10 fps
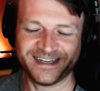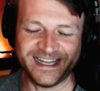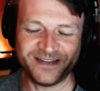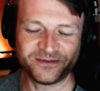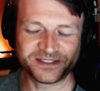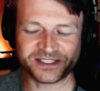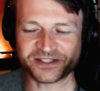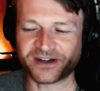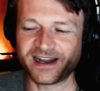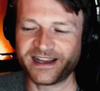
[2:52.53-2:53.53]
he would
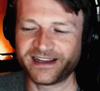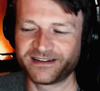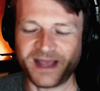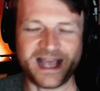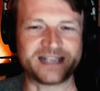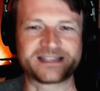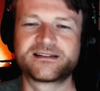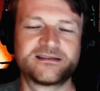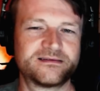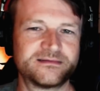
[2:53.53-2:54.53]
just try and
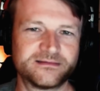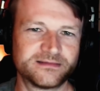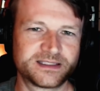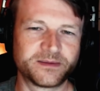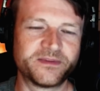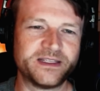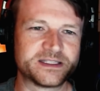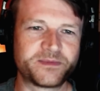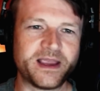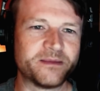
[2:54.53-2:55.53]
mask some of
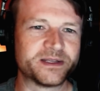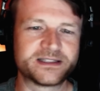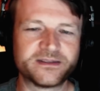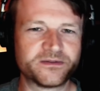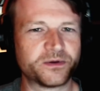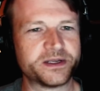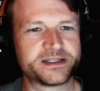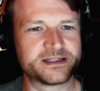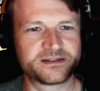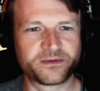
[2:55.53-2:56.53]
these payments and
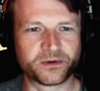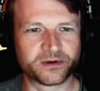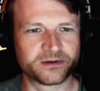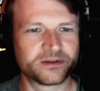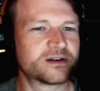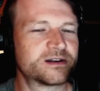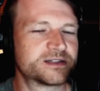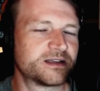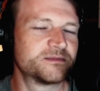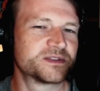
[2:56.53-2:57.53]
invoices for
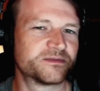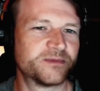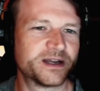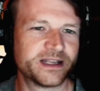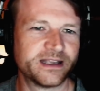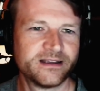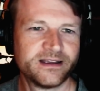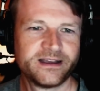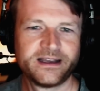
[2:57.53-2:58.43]
large sums of money